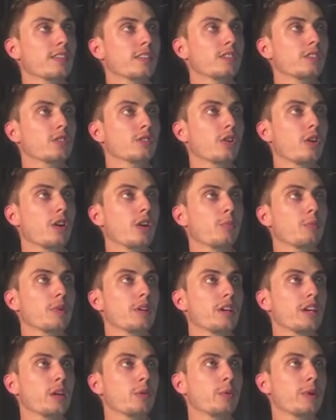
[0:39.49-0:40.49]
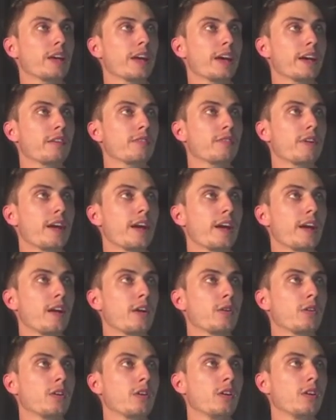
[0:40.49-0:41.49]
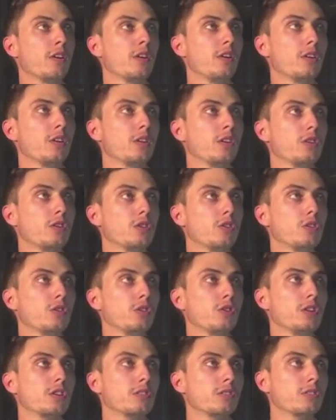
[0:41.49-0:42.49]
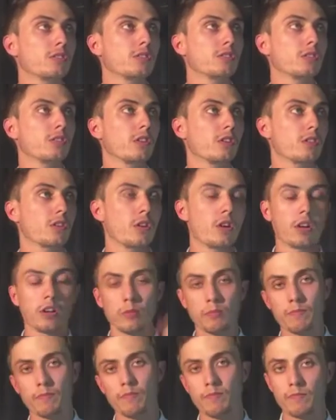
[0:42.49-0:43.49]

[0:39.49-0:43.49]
this column here, we have our units column.